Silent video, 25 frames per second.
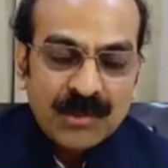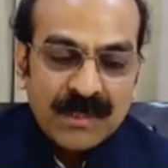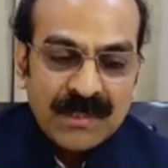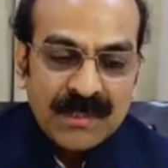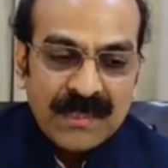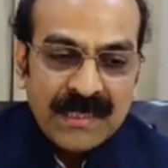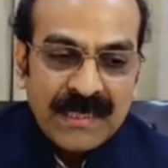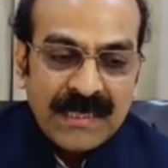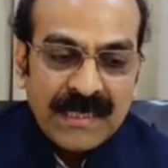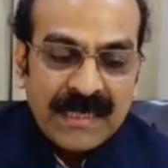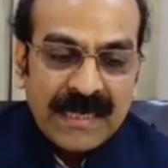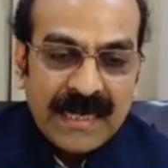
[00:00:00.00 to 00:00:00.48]

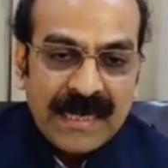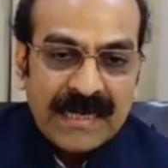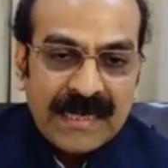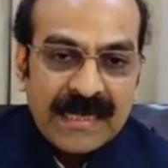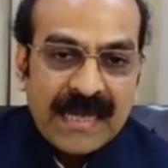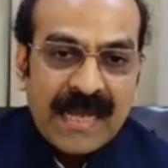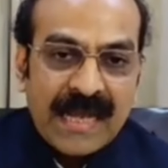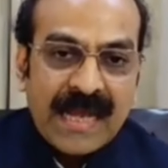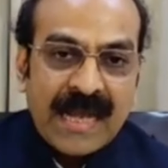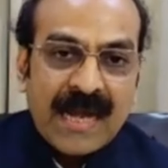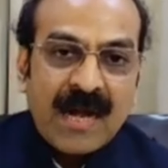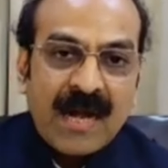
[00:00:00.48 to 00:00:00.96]
and
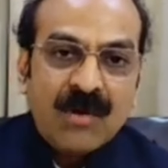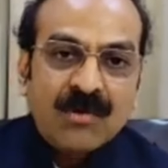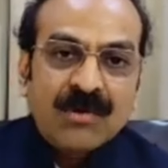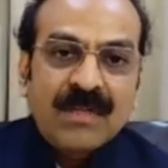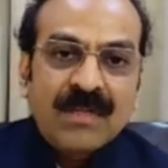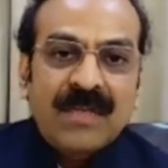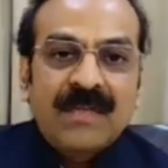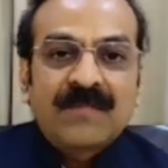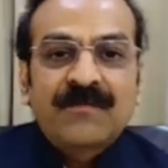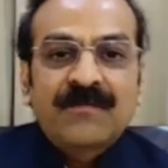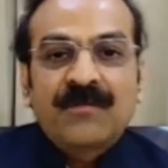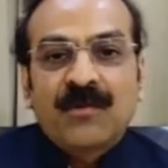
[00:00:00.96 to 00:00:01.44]
around that
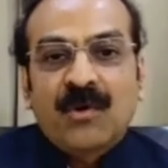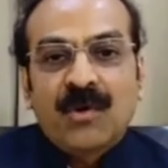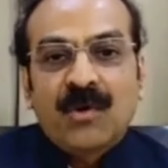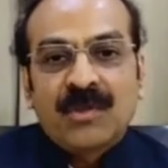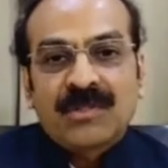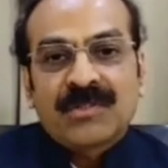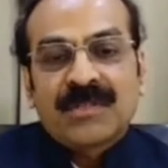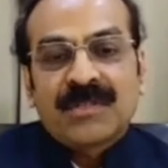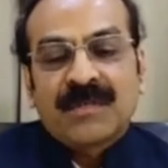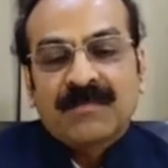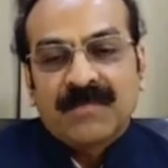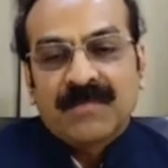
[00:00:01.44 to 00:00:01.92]
fort
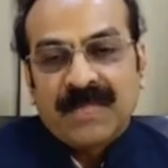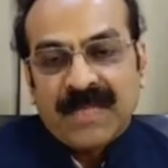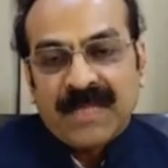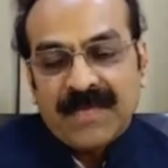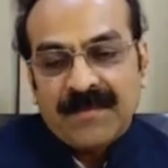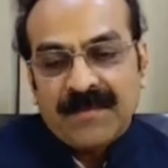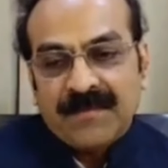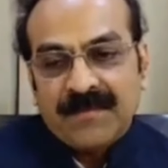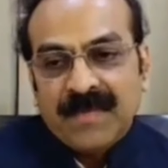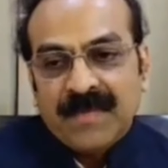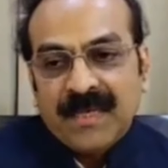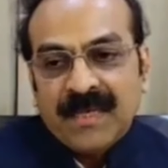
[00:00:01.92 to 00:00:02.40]
sometime
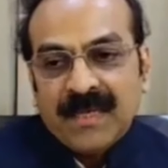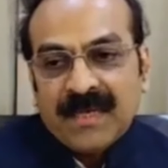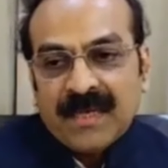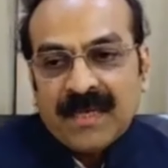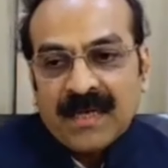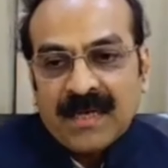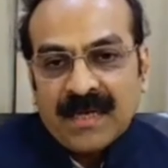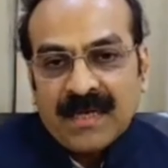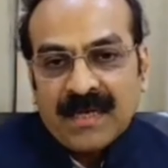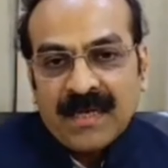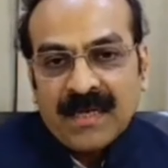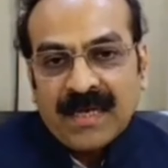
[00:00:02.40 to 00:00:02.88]

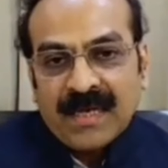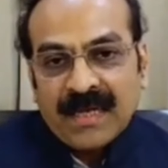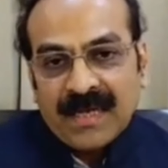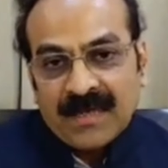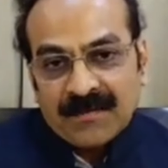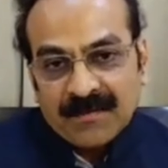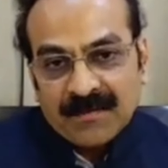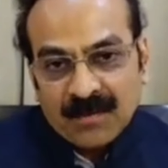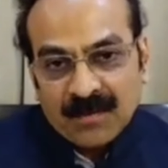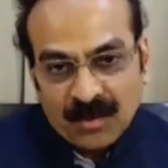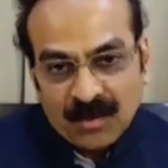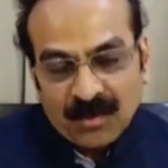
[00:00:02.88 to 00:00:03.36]
uh, I have a
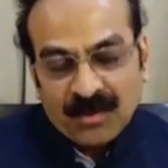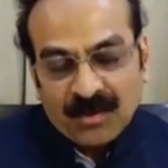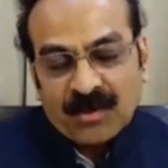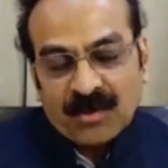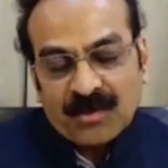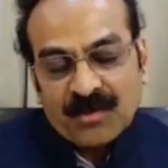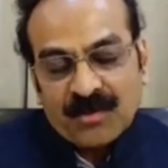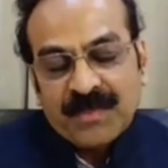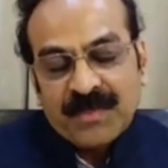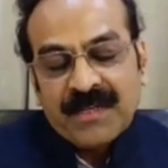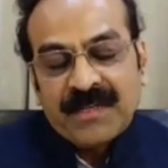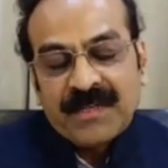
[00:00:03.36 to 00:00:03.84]
whole
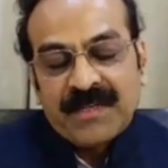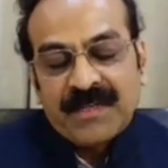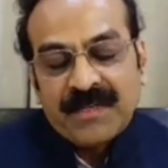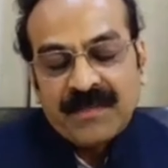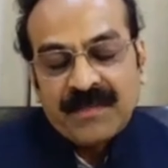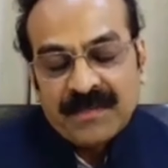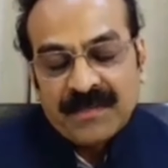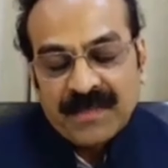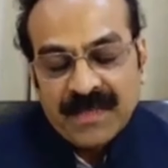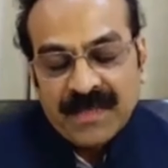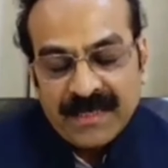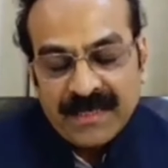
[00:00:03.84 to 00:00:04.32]
documentary on
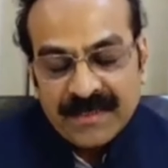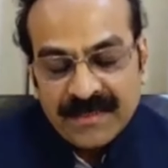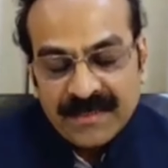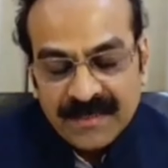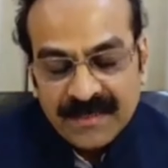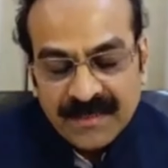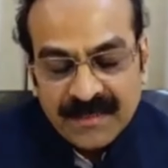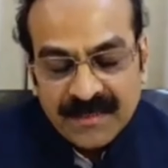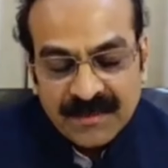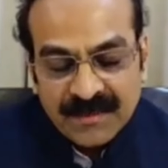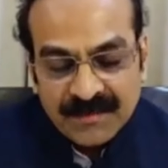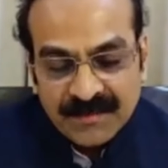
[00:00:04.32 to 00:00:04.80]
that.
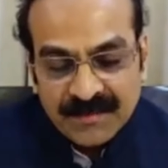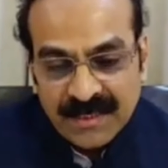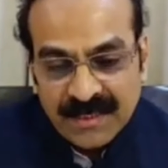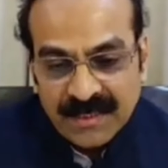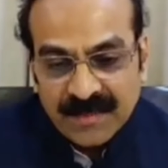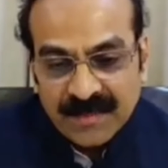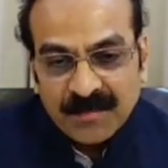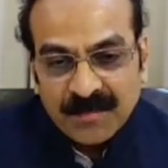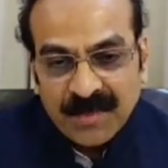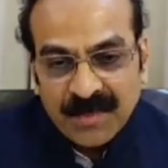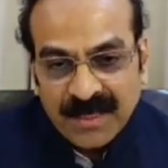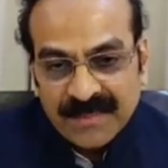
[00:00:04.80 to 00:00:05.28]
We can
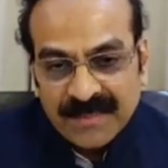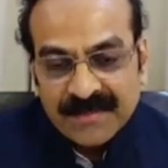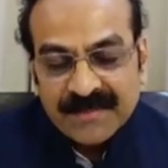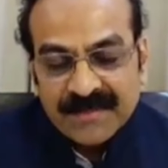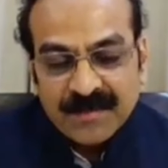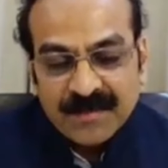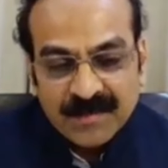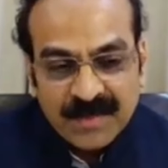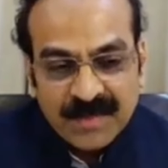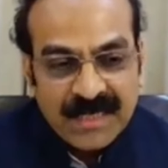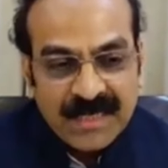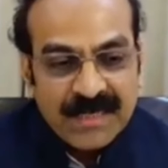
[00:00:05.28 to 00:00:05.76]
play it okay.
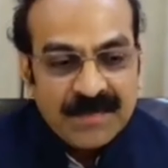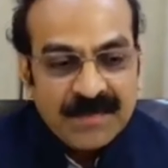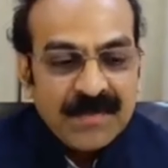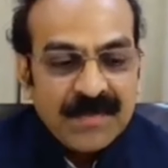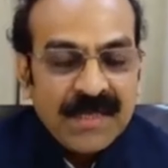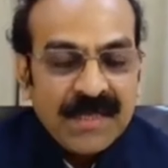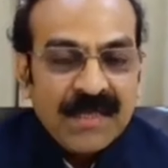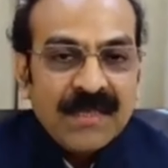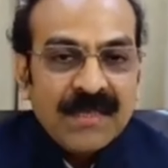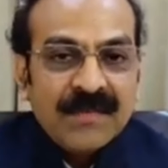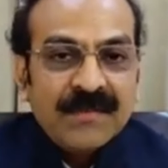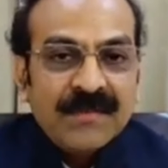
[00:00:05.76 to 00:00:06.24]
sometime.
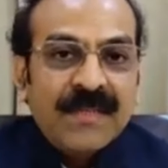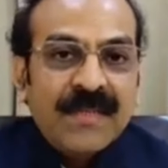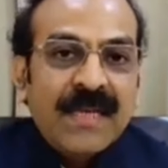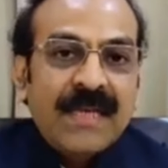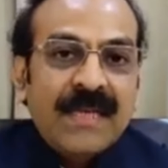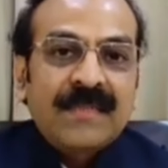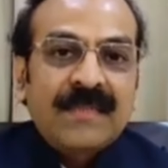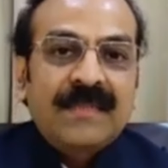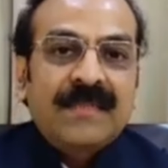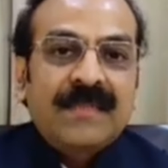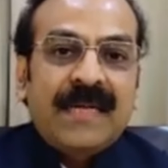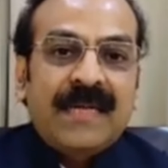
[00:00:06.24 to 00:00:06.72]
That,
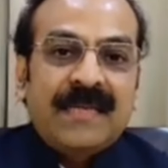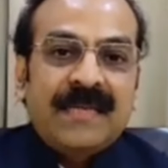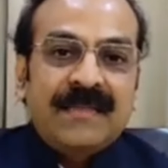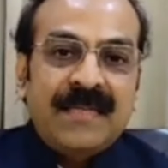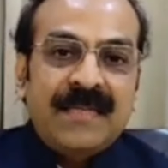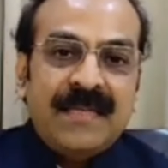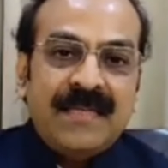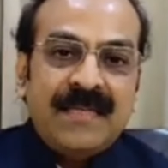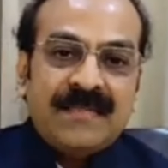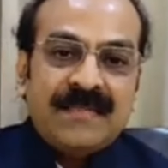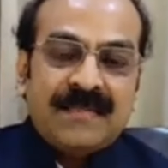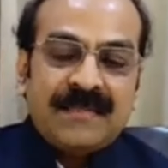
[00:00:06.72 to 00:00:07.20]
that
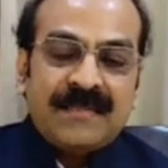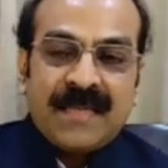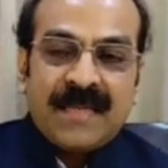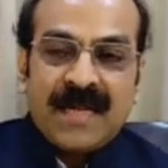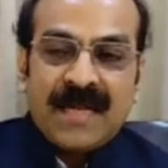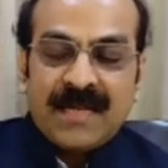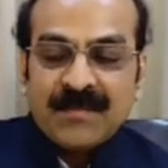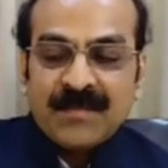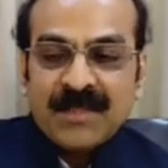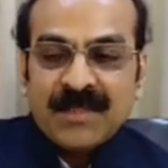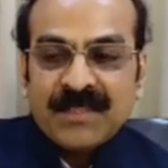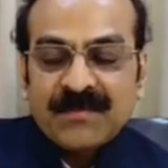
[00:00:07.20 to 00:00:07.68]
these
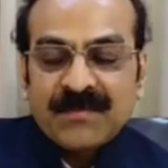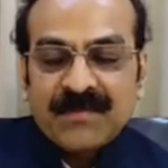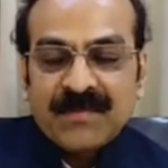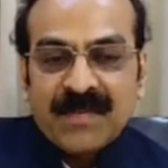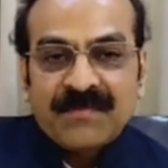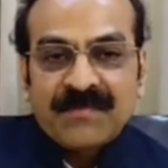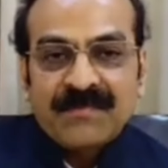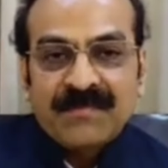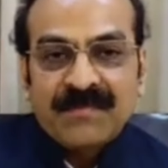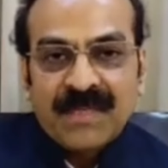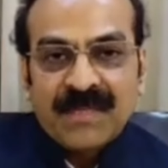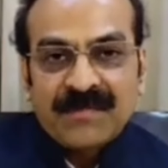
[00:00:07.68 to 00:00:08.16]
diamonds were,
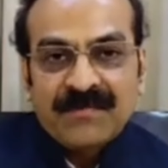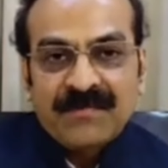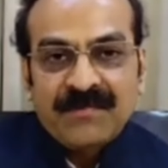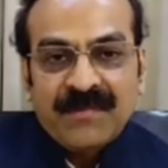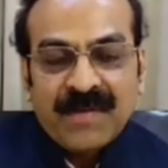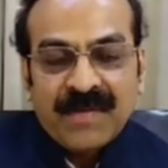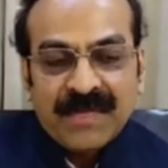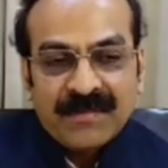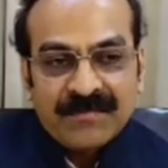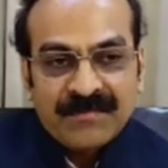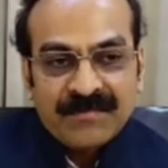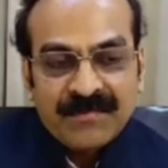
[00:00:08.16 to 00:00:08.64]
were fi-
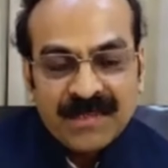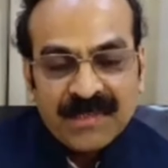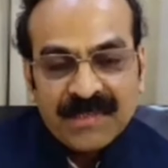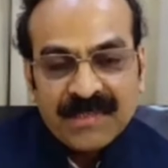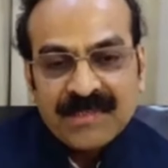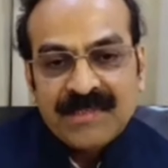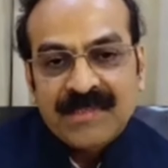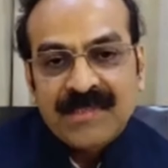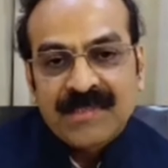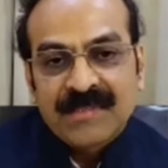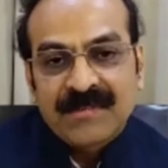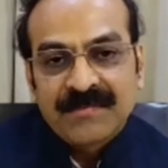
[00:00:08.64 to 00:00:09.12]

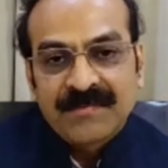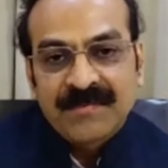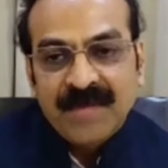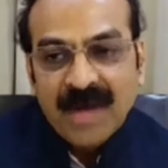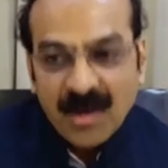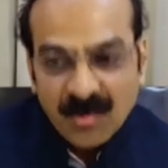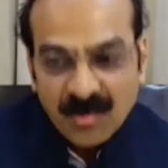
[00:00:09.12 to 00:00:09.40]
first found.